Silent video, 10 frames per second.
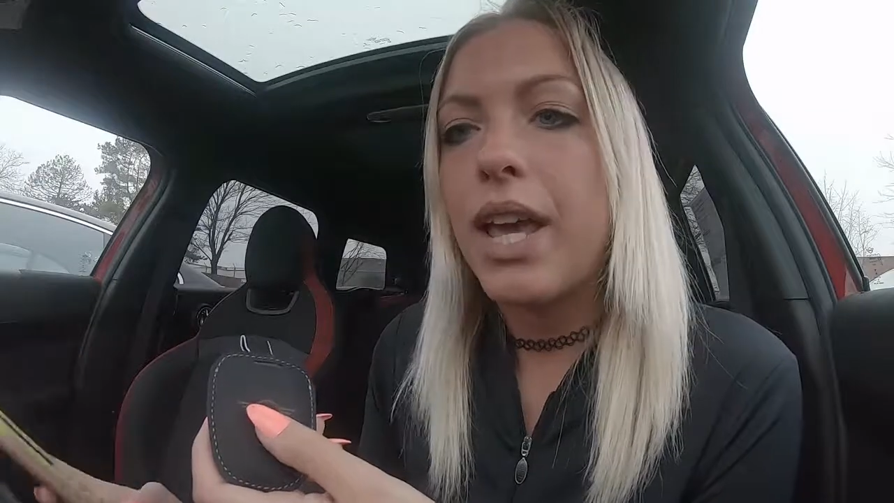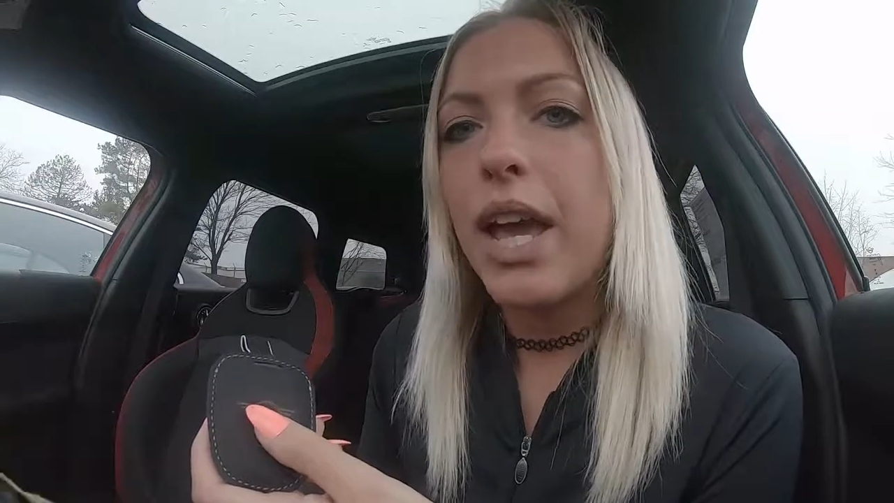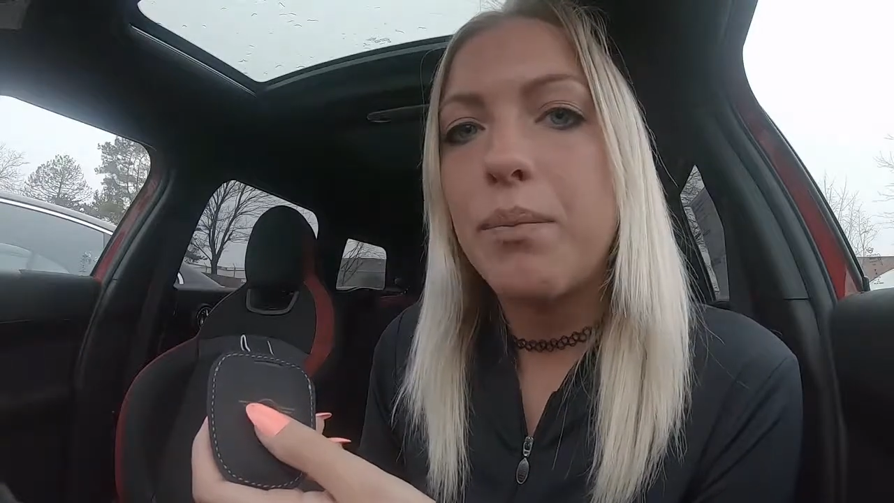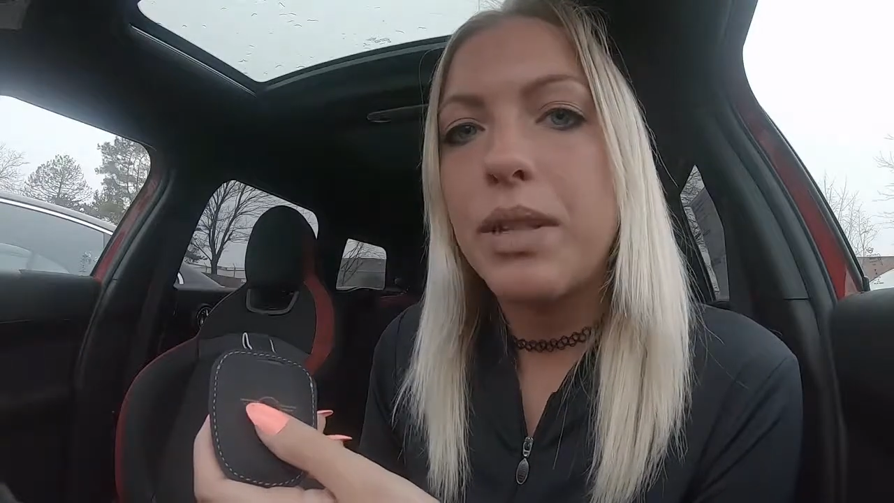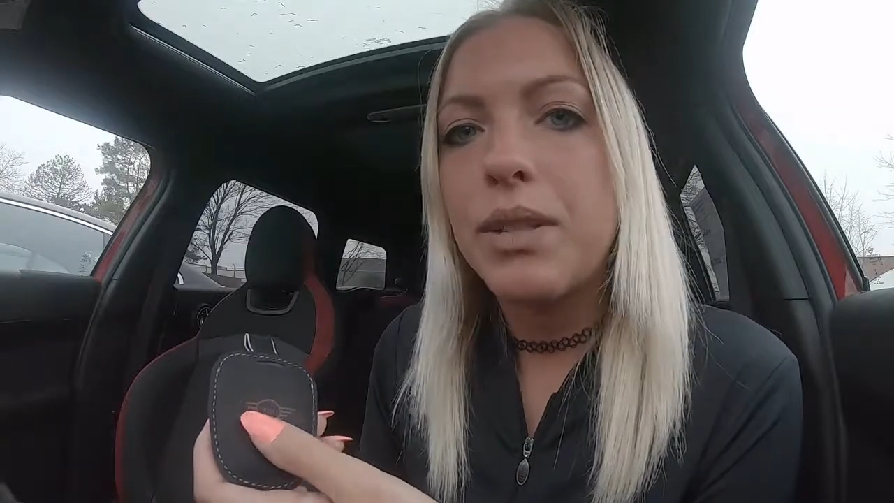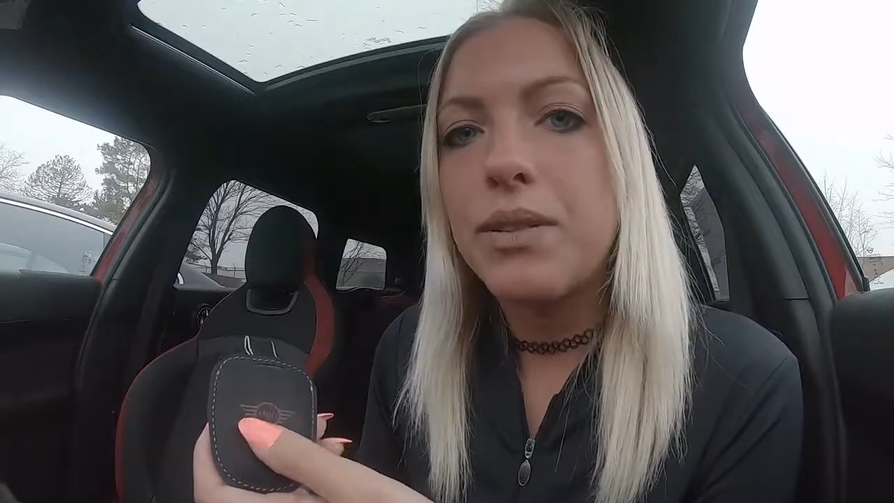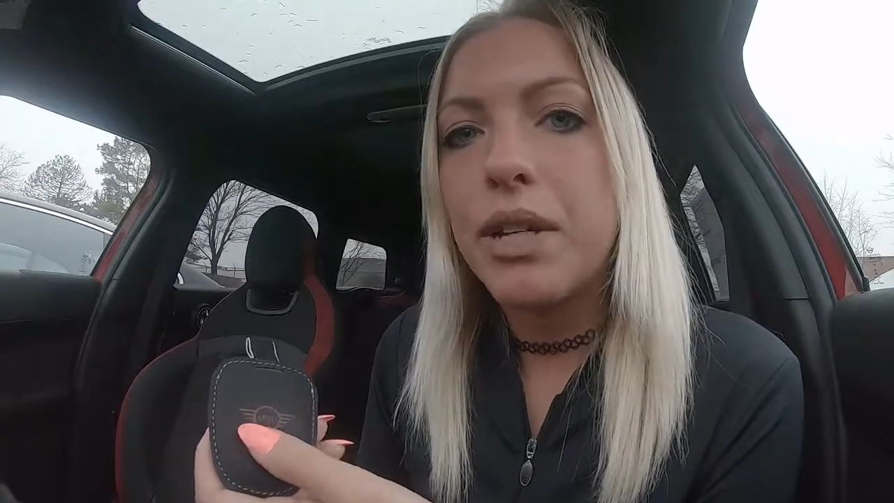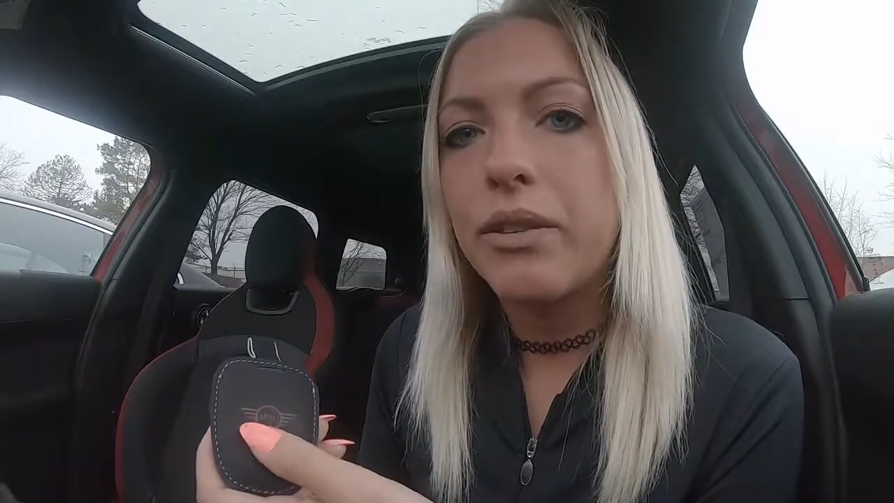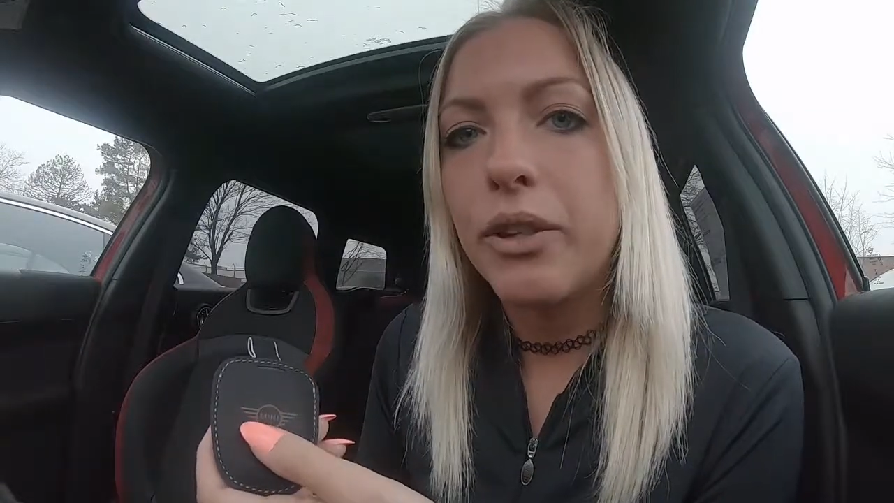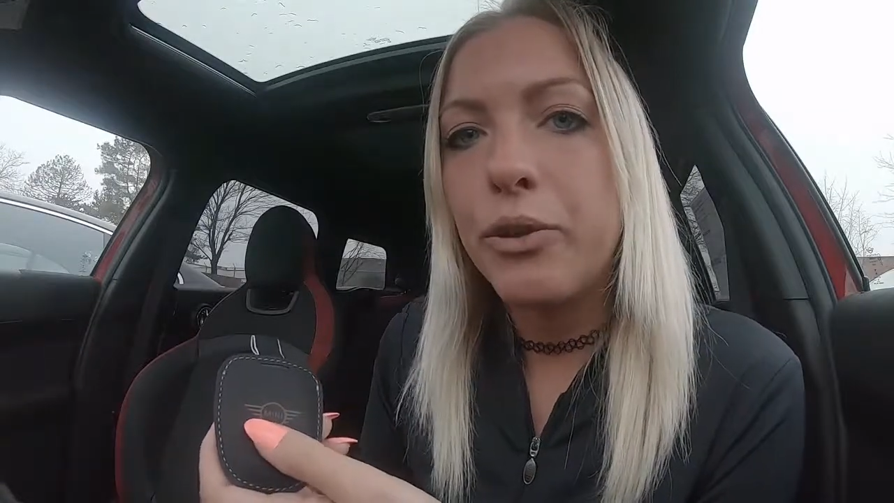app is
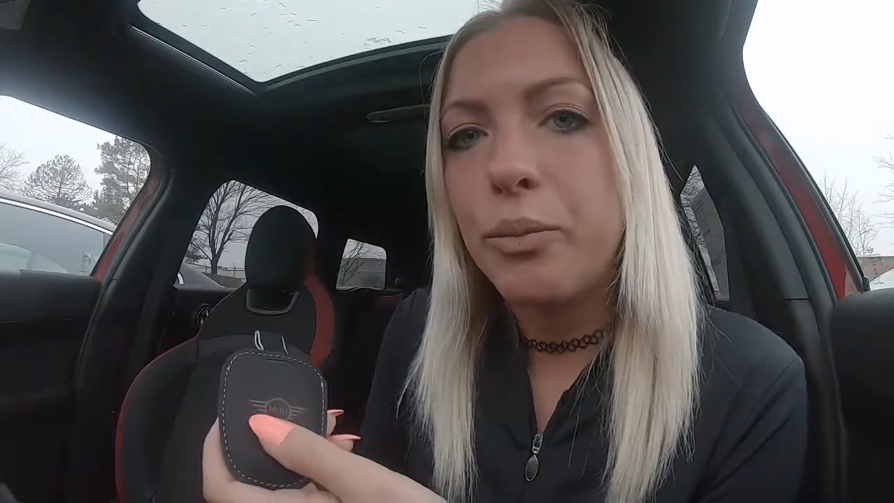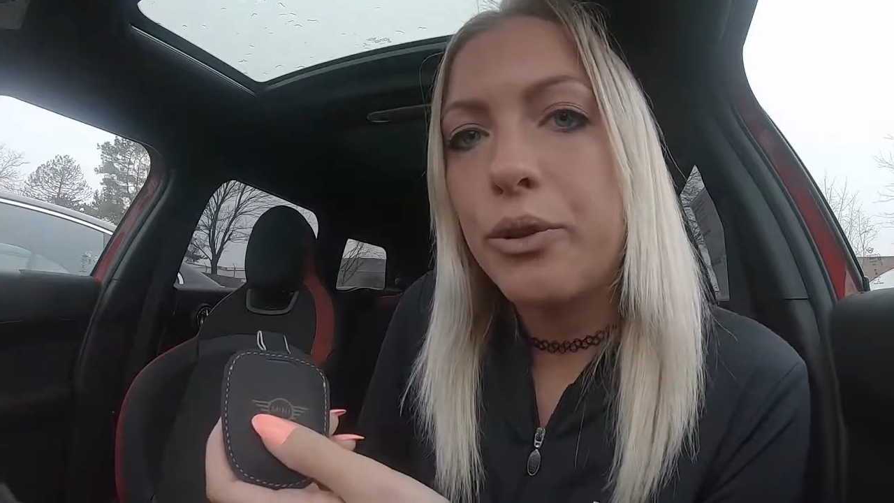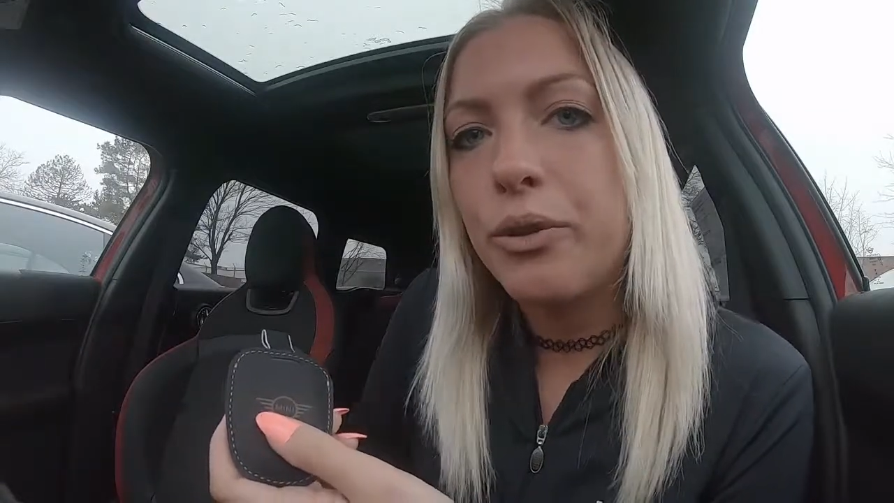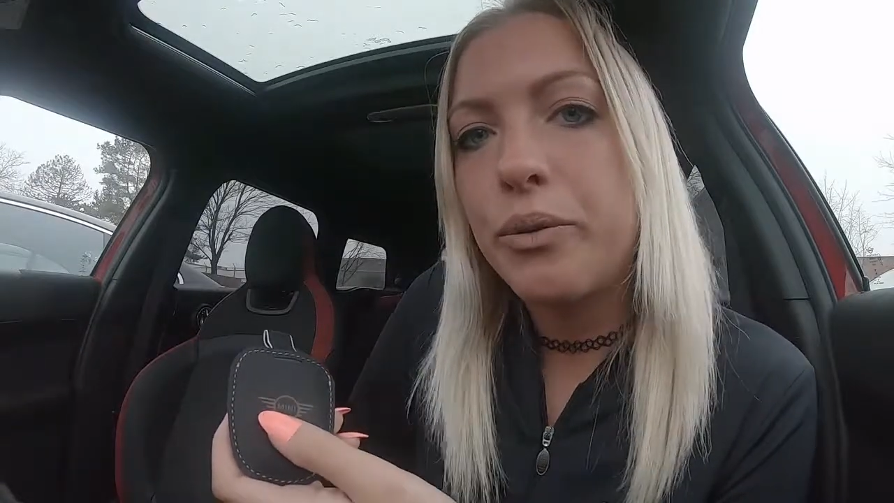downloadable